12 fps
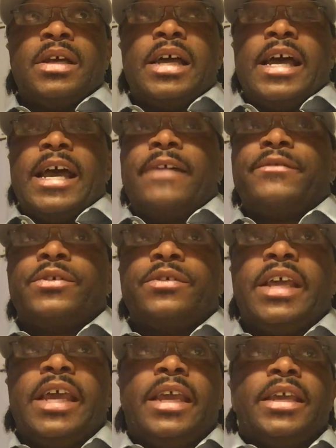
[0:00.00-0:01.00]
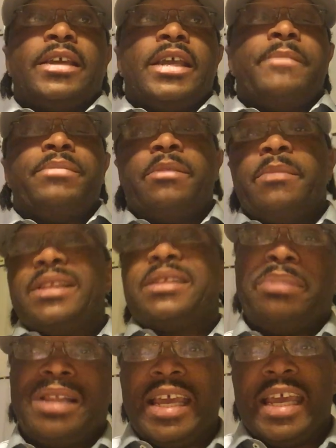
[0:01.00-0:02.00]
after they implement
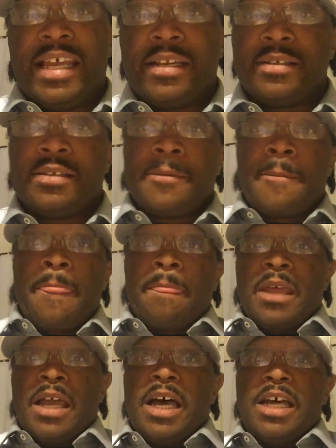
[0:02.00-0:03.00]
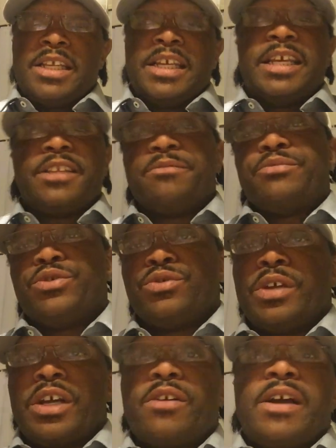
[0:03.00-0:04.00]
the plan to get them
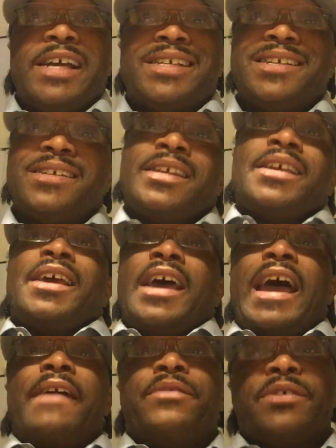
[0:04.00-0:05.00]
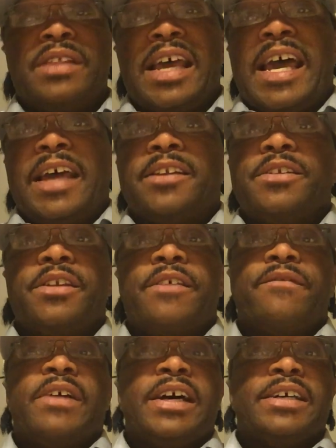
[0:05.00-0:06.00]
through their crisis, after that
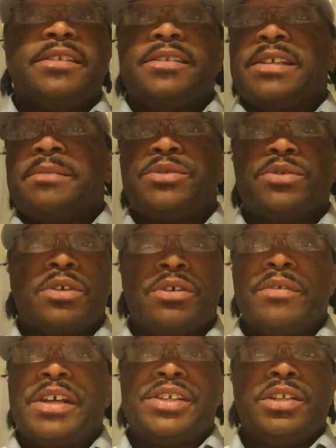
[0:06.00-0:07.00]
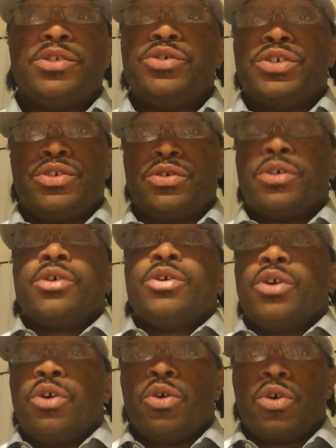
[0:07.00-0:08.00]
they find some sort of resolution
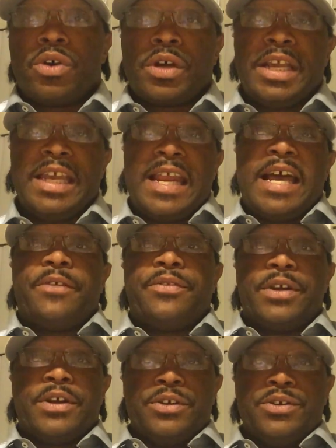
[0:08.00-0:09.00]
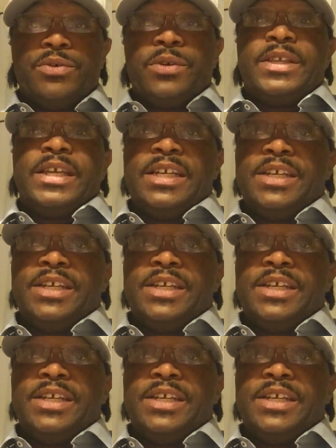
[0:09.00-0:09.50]
or get out there and do what they